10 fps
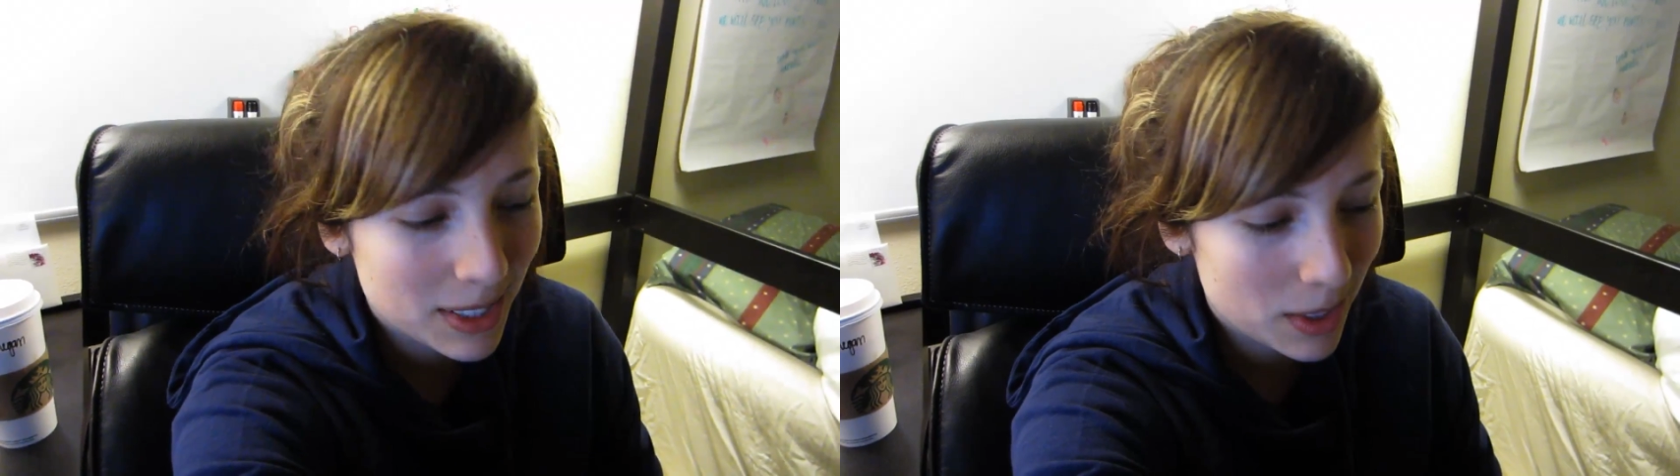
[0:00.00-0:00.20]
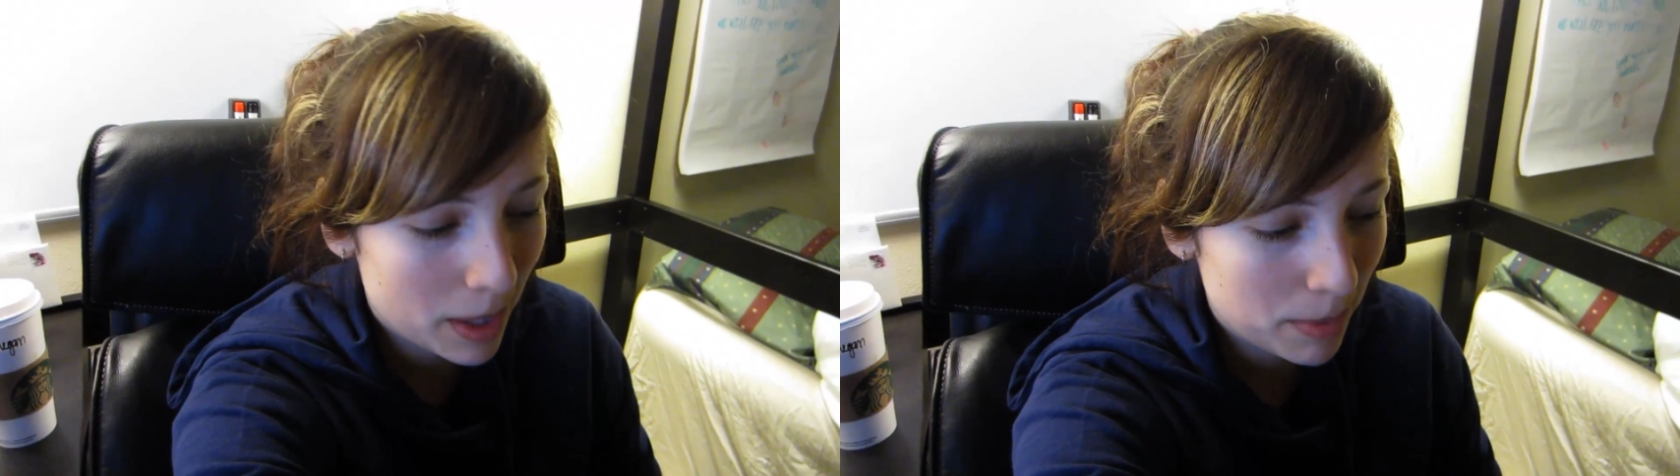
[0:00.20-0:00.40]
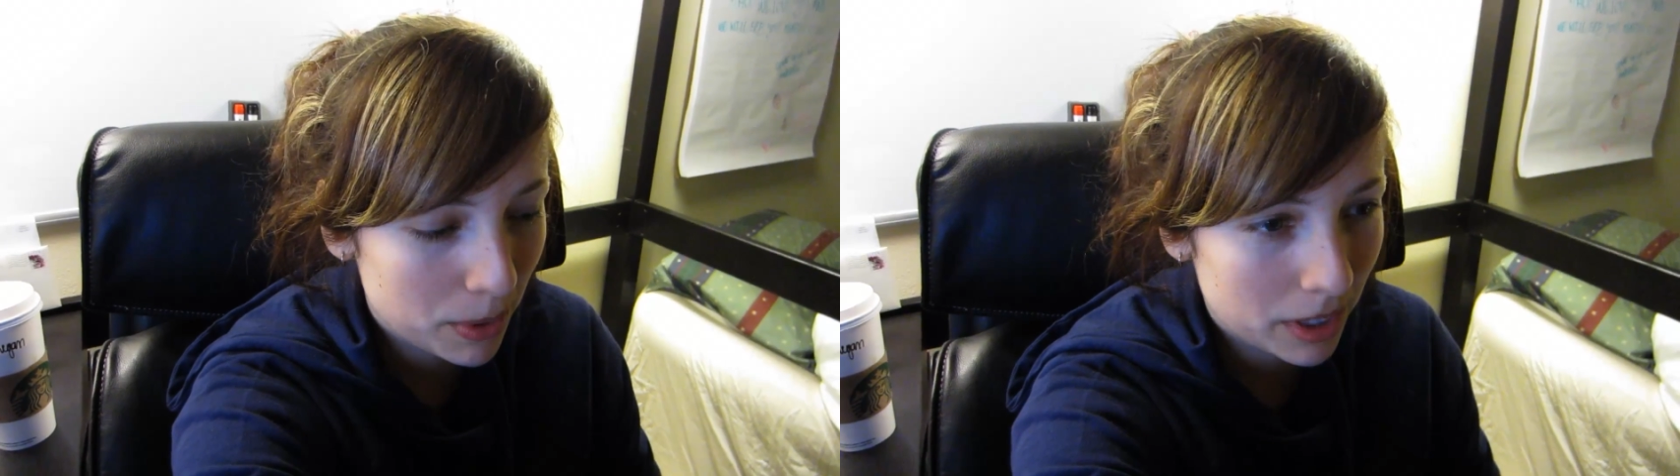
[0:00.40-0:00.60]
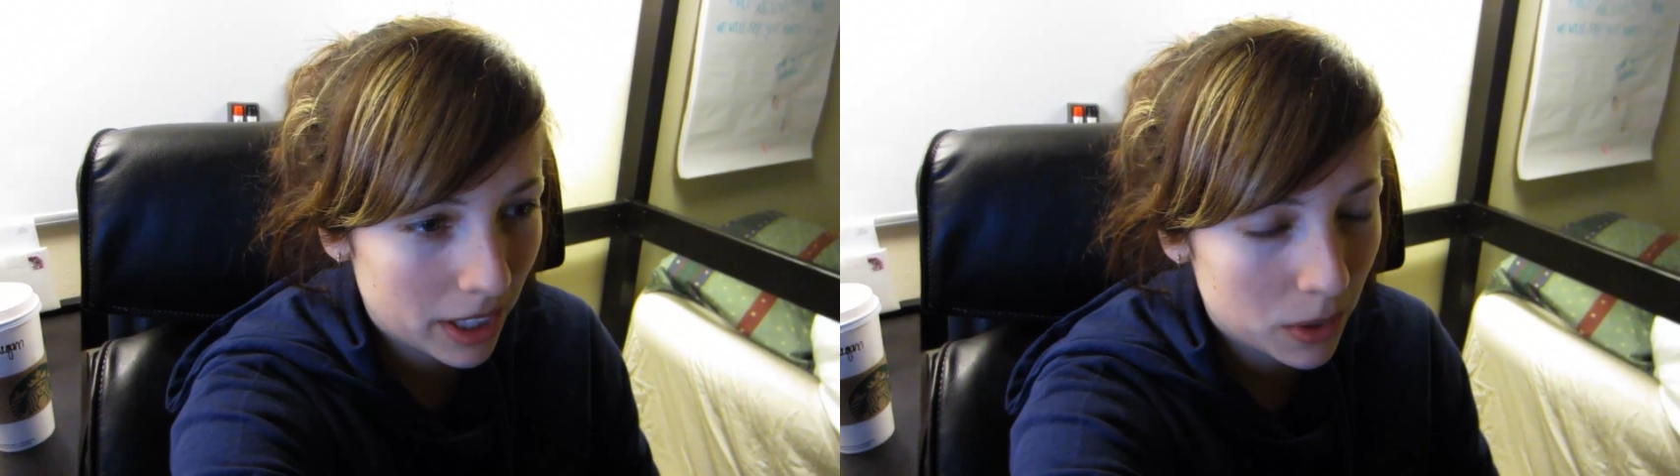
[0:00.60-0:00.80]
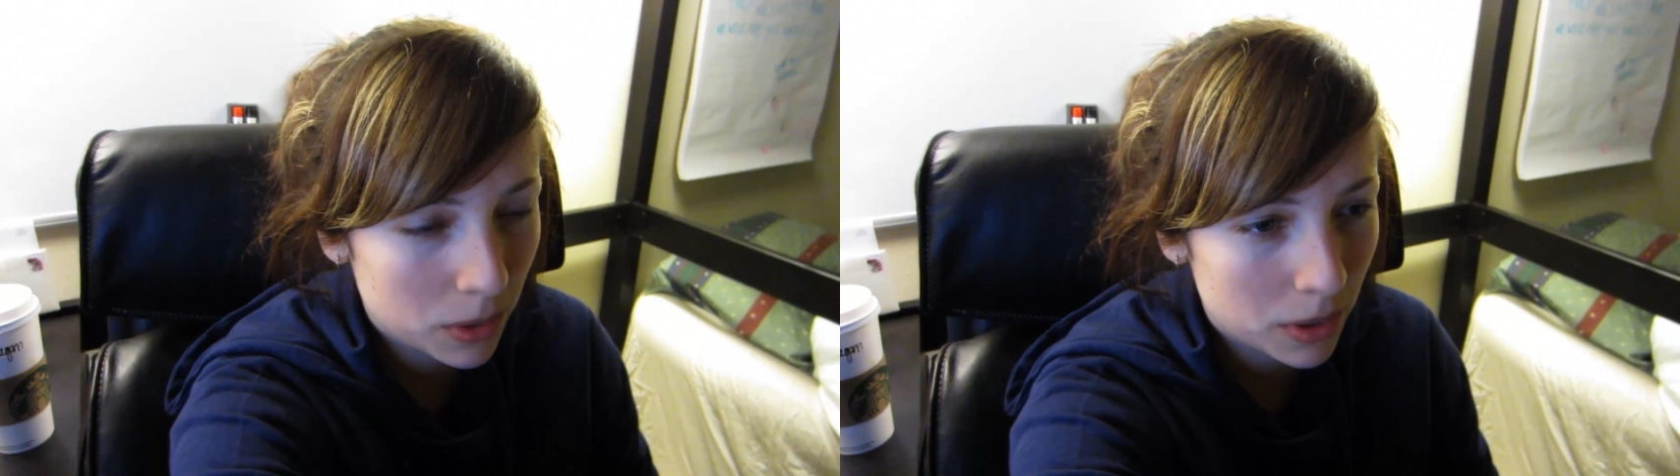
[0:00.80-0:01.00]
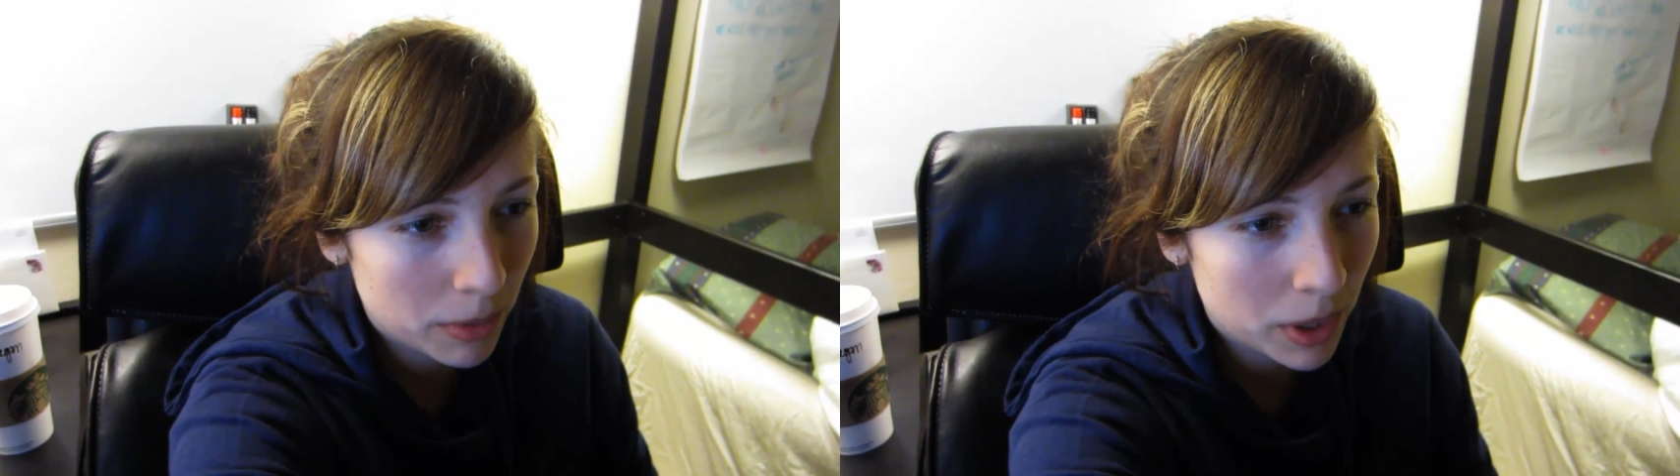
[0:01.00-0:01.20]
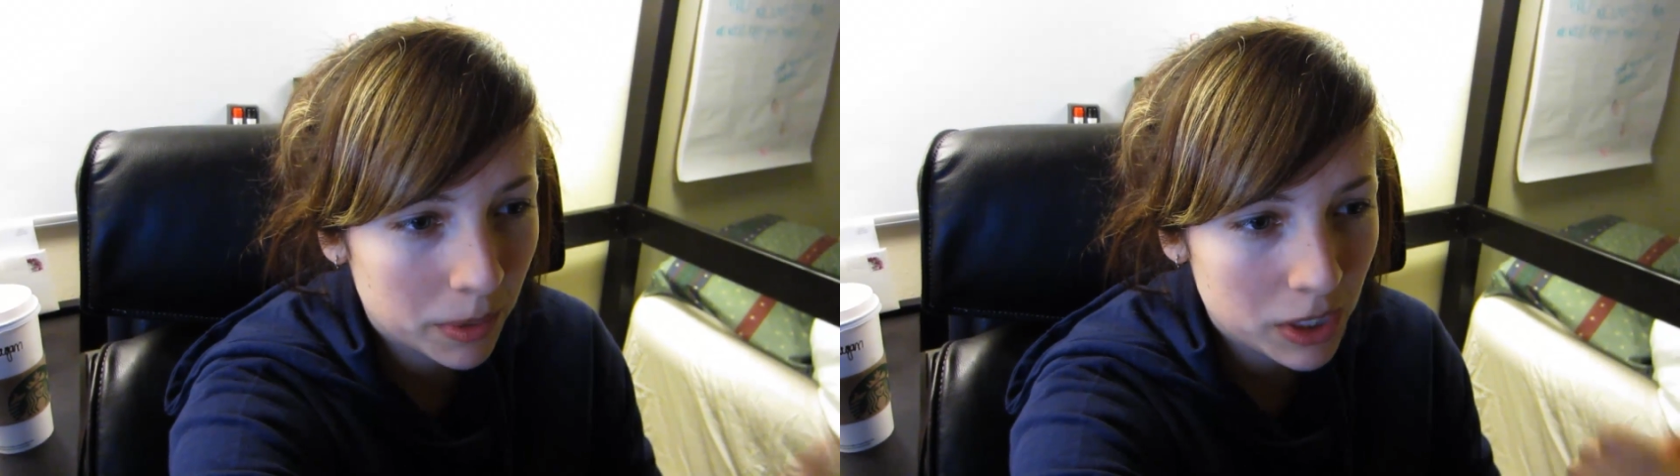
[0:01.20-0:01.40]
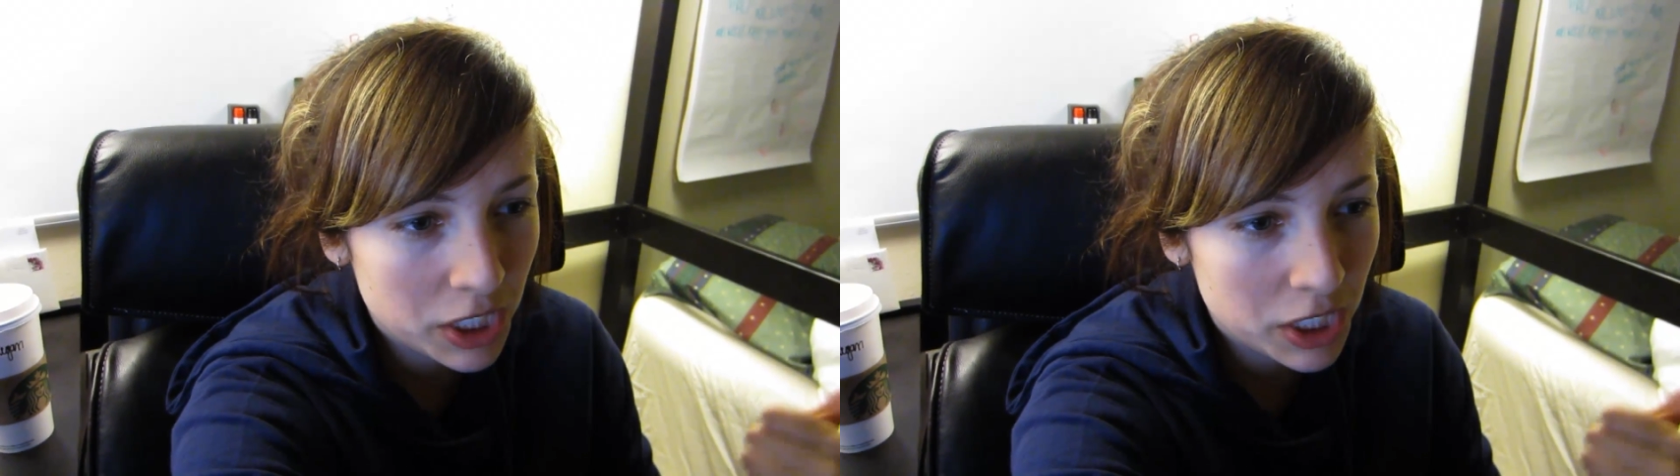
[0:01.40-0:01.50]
So that'd be really cool. I'm going with